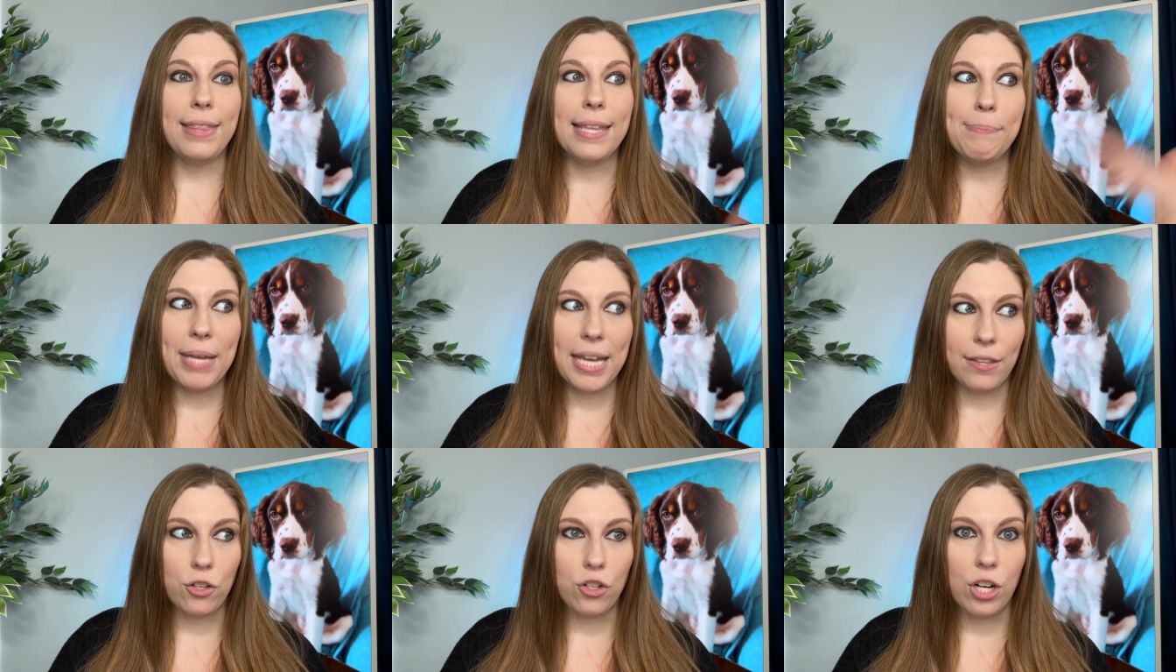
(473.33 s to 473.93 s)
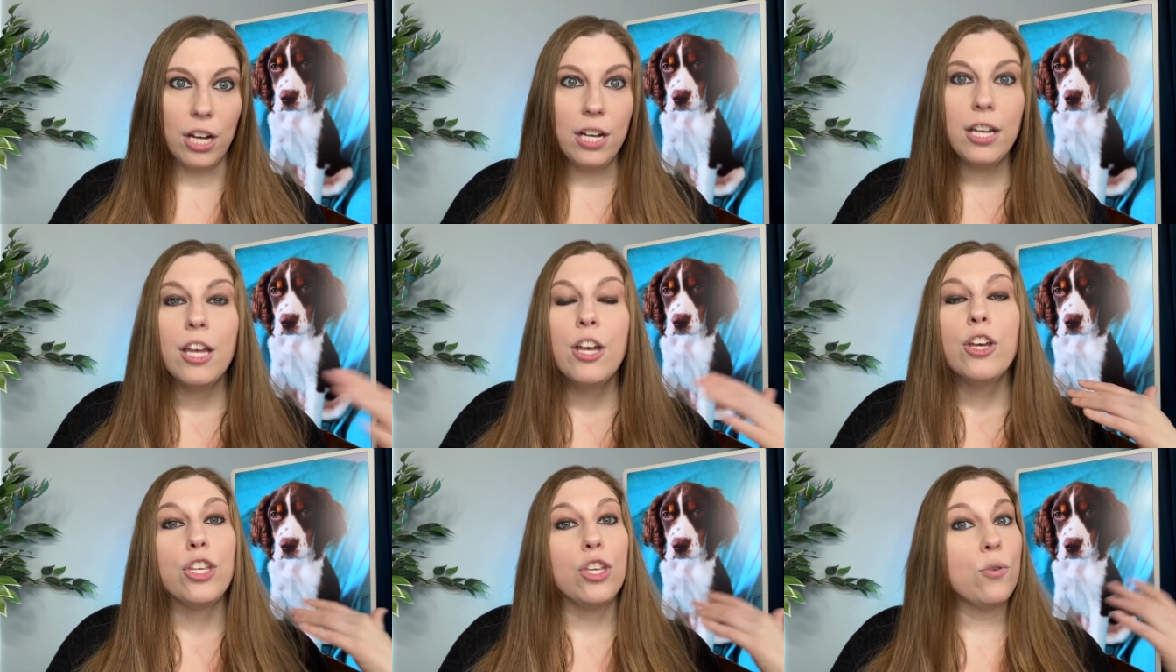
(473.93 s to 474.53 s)
being in the trunk,
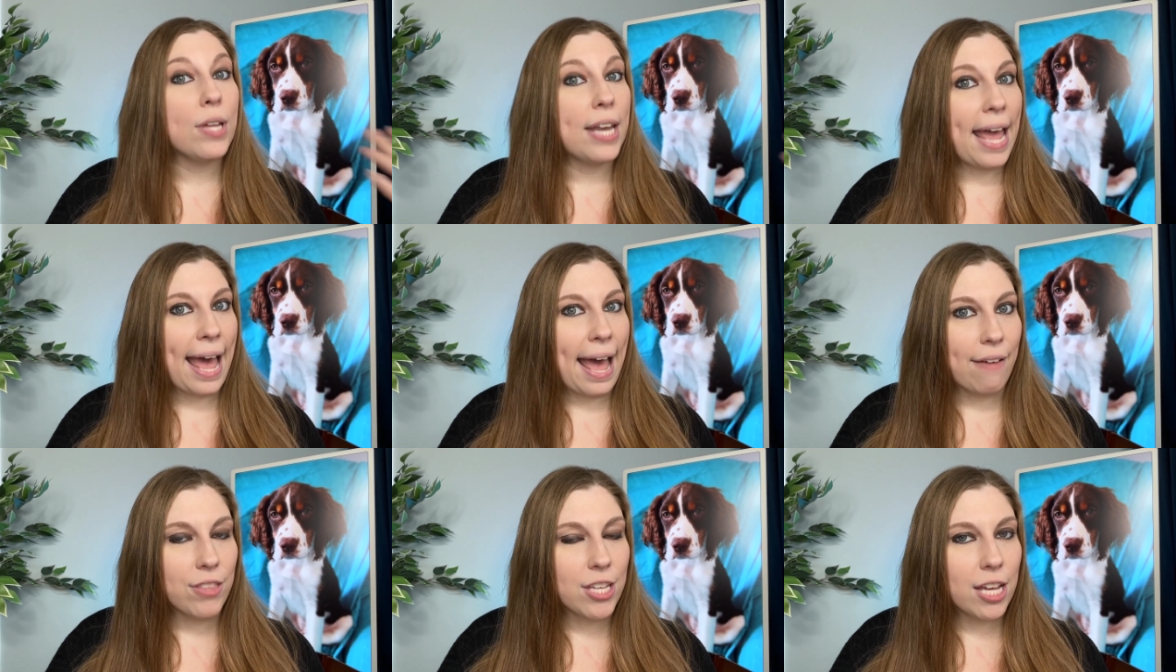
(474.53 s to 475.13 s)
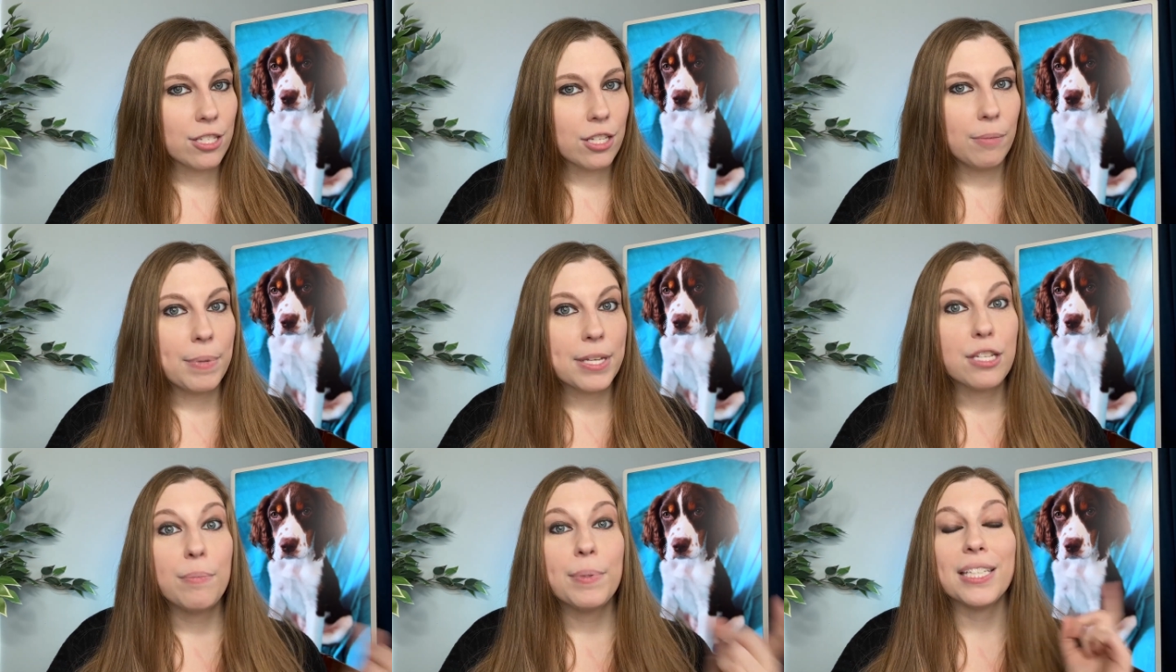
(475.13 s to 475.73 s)
you can have the hustle and
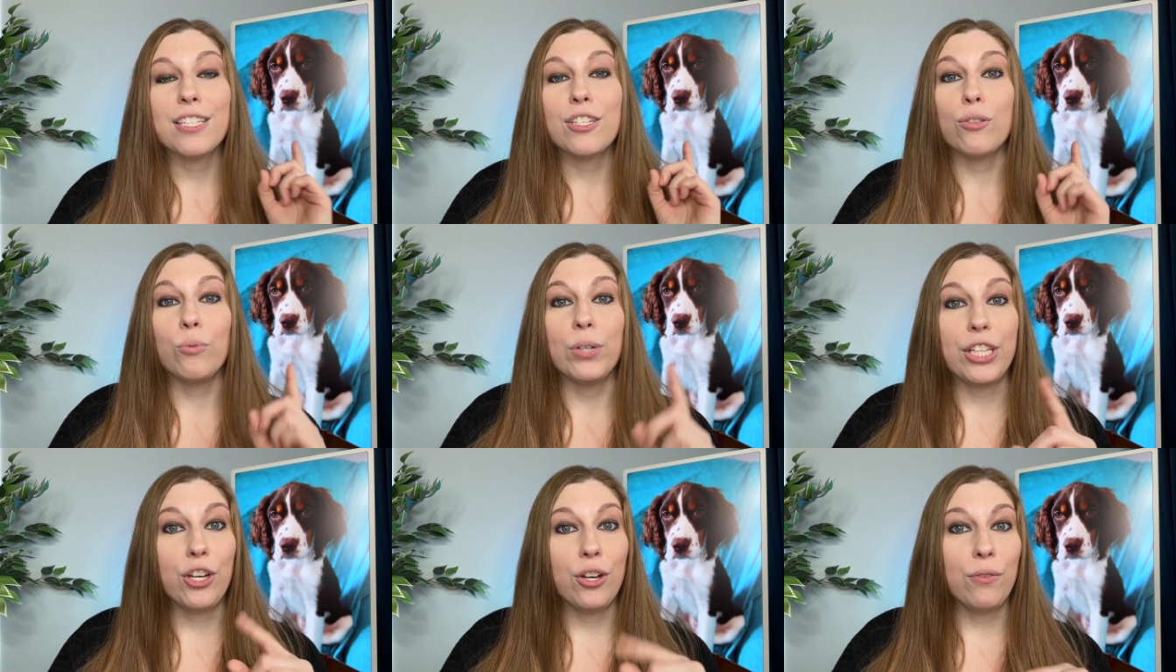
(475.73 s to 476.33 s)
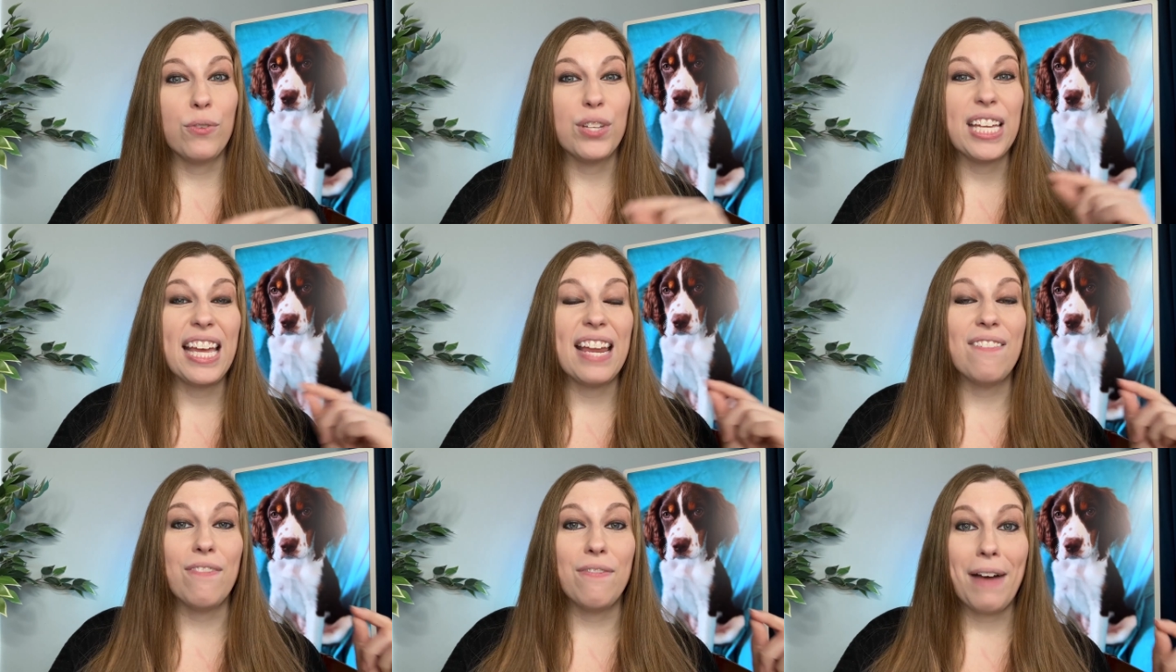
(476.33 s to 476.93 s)
bustle, but this is really good for the
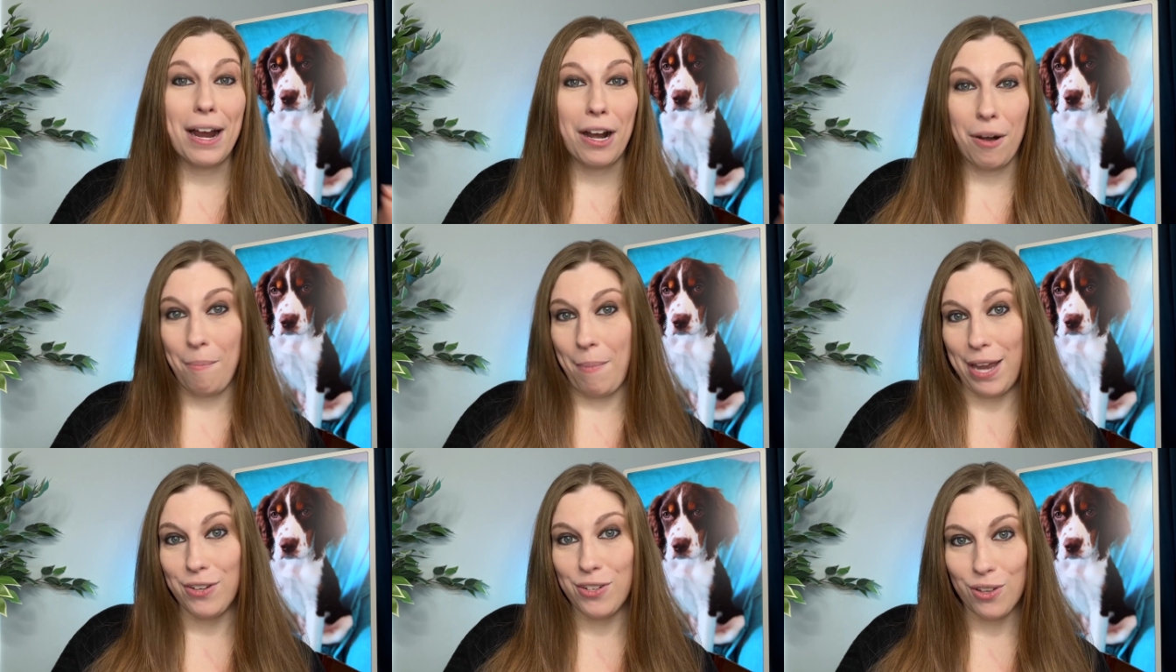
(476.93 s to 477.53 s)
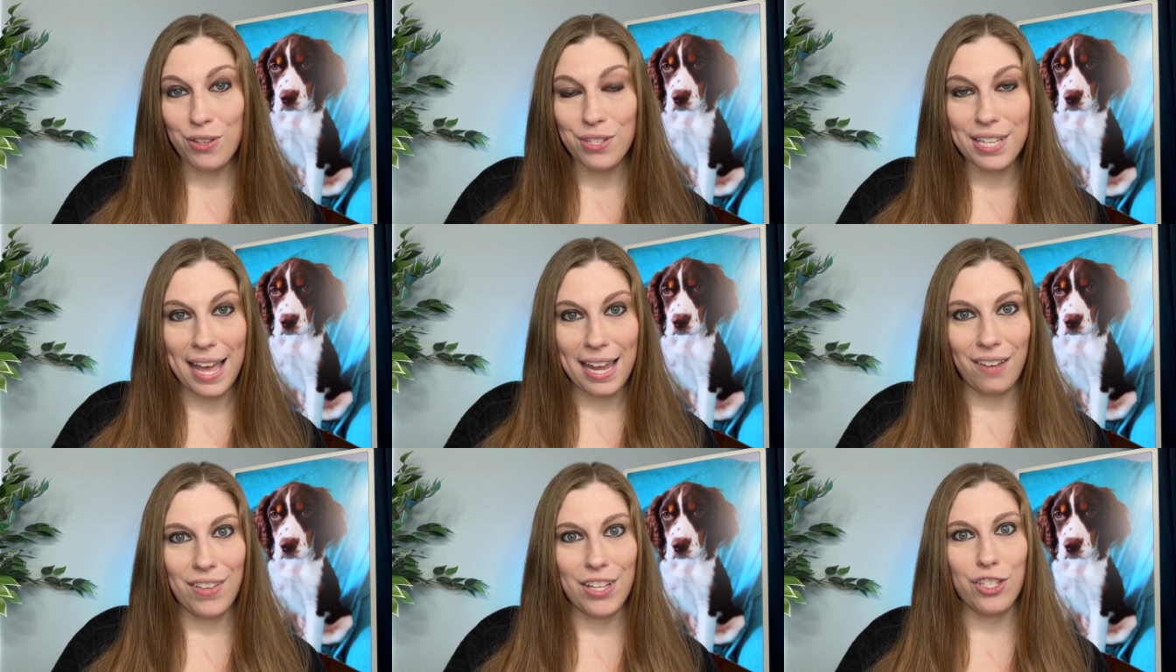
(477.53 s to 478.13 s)
environmental
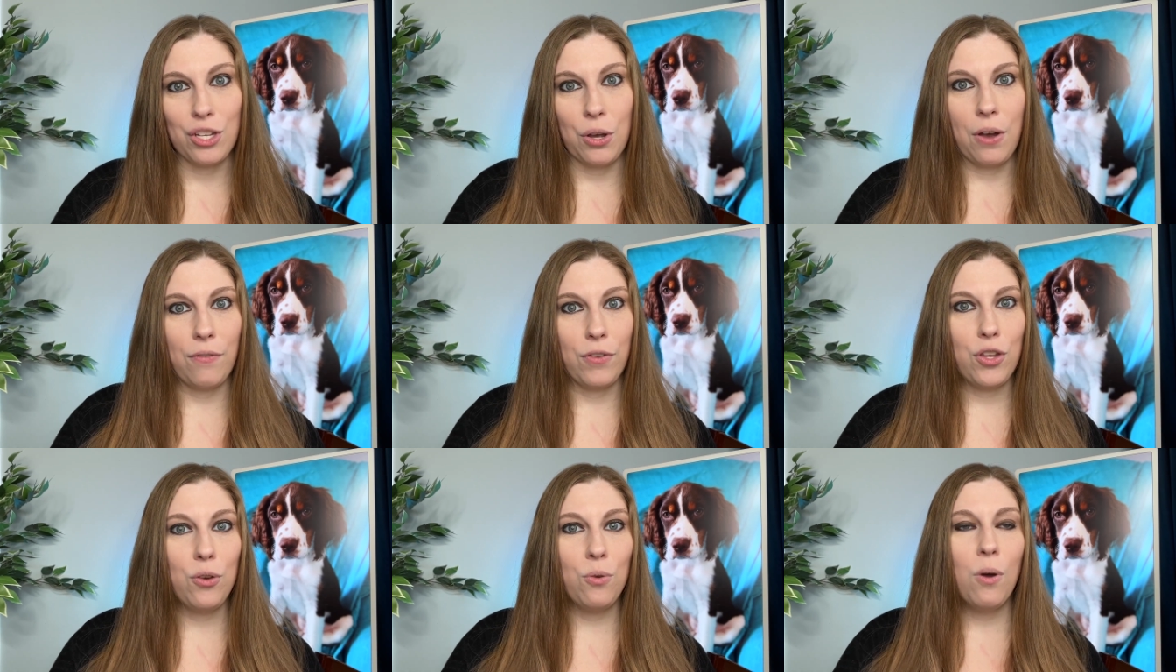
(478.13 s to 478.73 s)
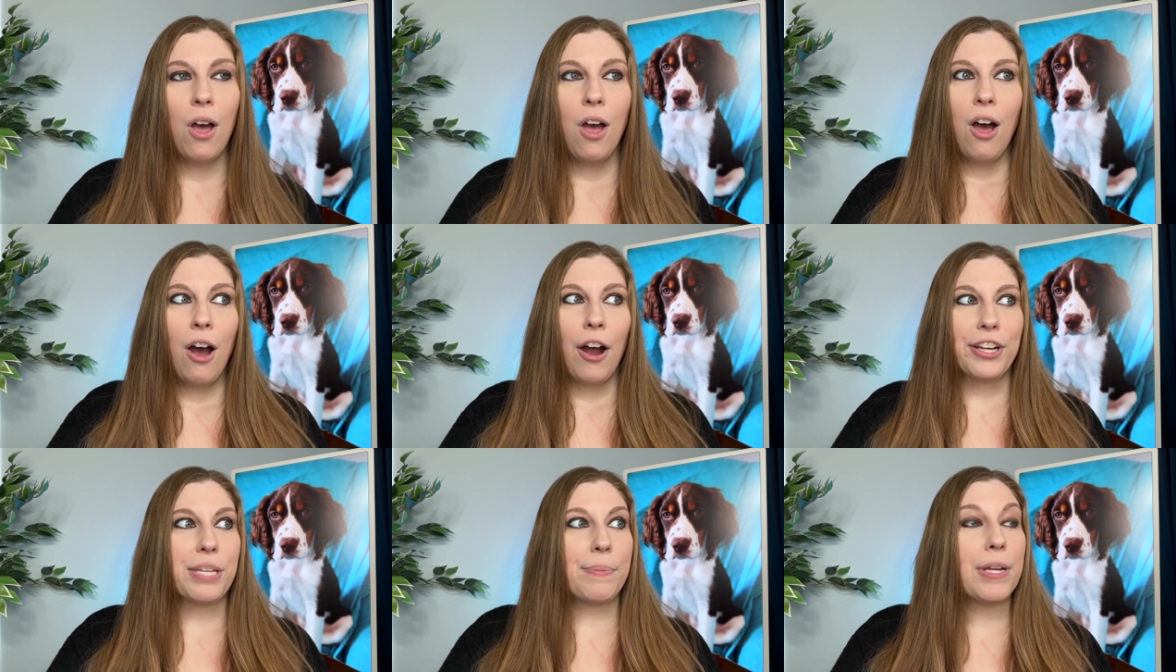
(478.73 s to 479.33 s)
side of it. So if you
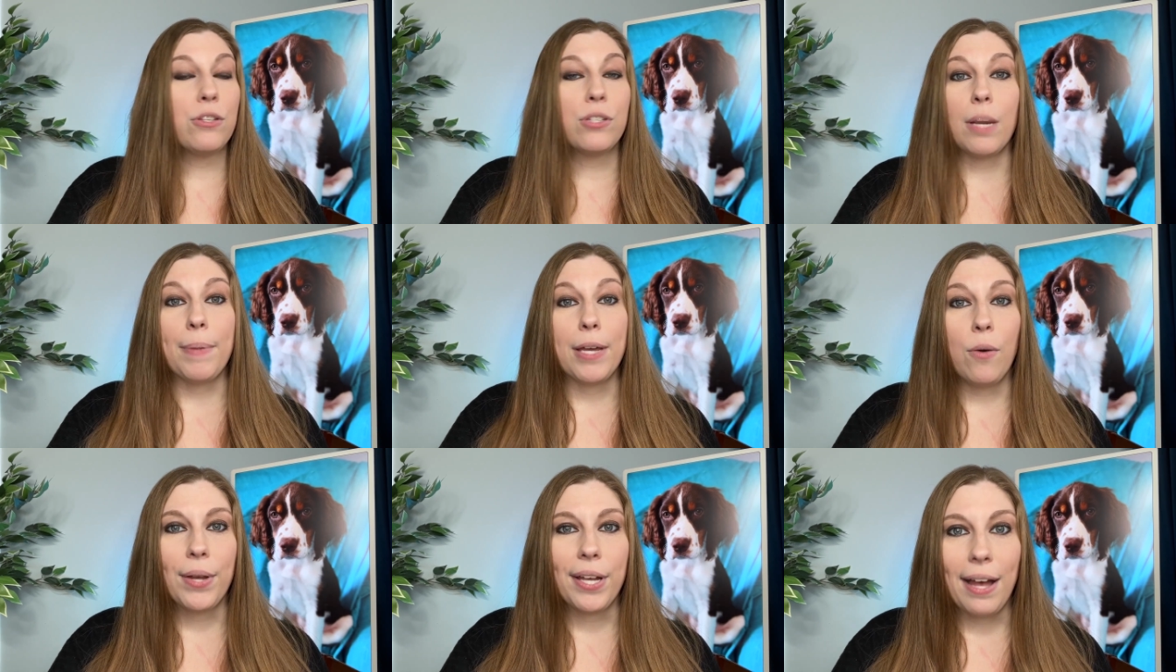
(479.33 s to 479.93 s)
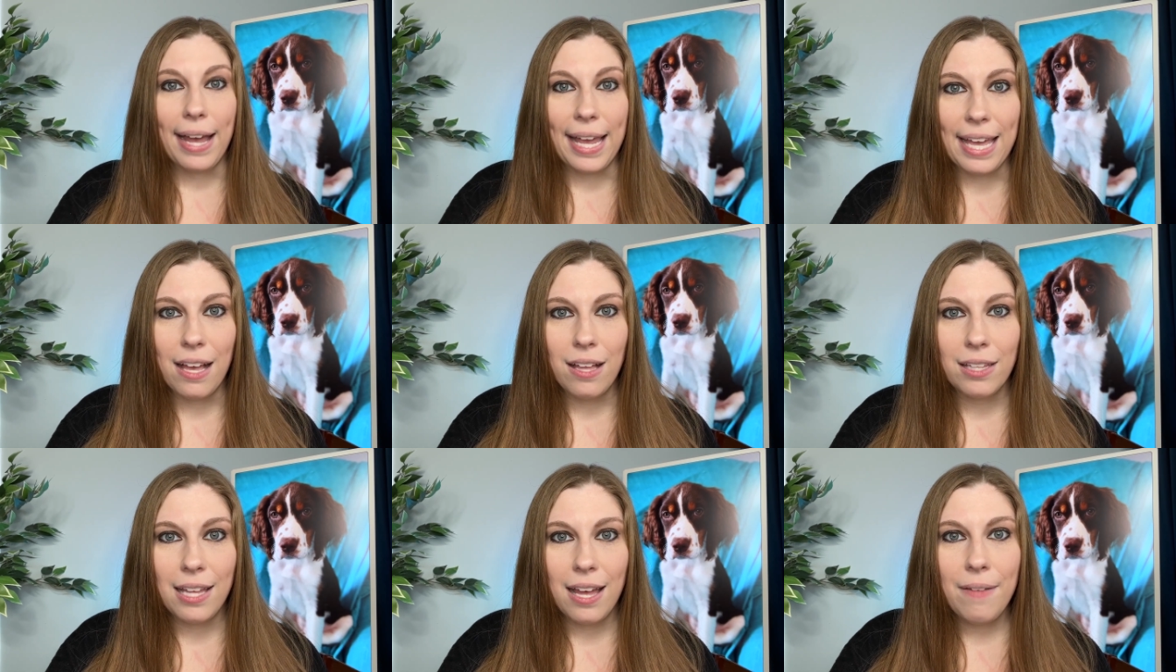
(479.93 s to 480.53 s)
are somebody who's going to be going
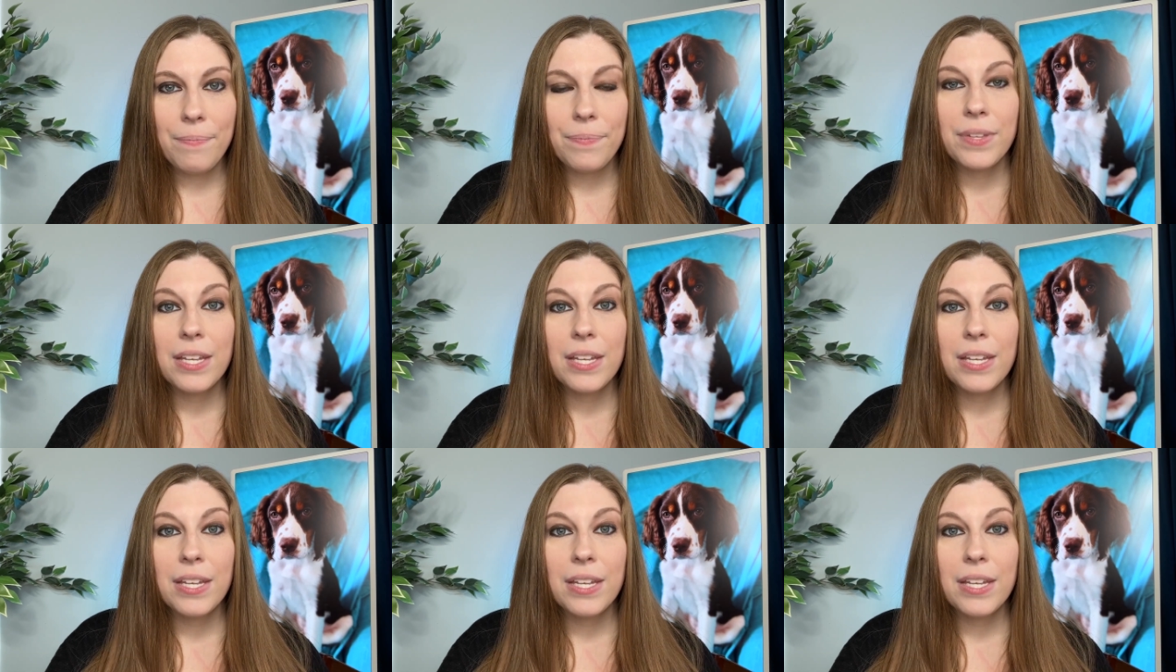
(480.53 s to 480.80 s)
hiking a lot,